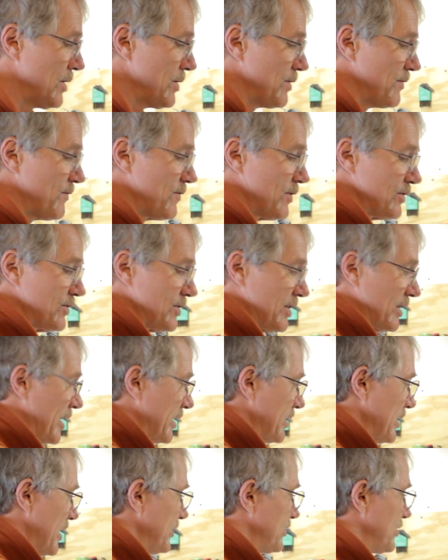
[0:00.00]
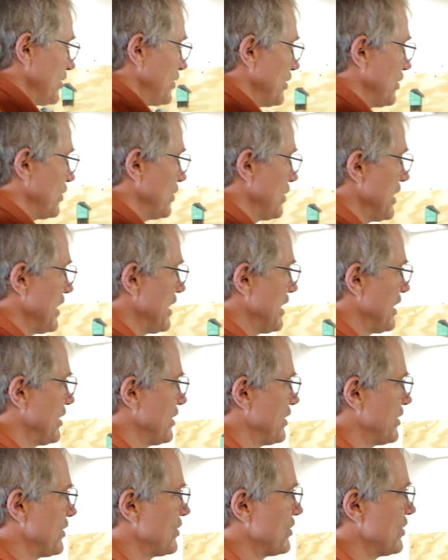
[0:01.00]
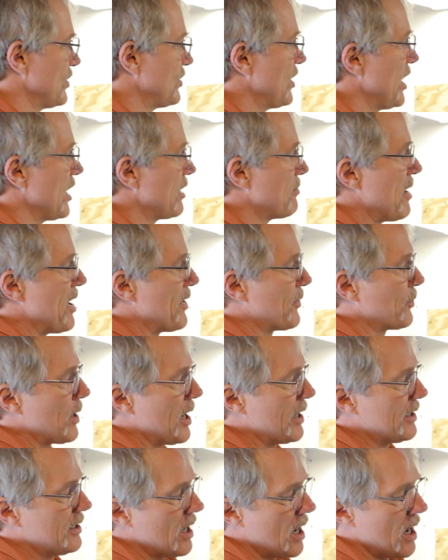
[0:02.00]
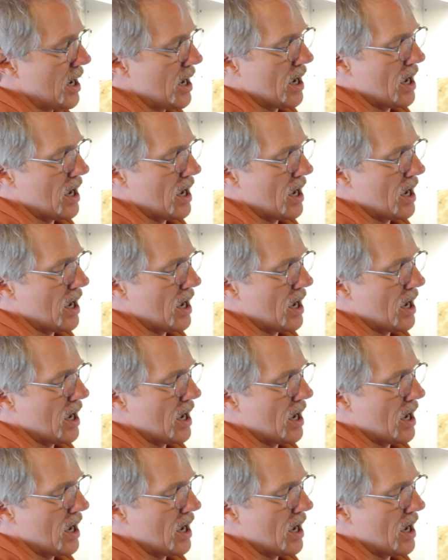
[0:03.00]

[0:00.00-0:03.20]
The first thing I'd like to do is to take my thread,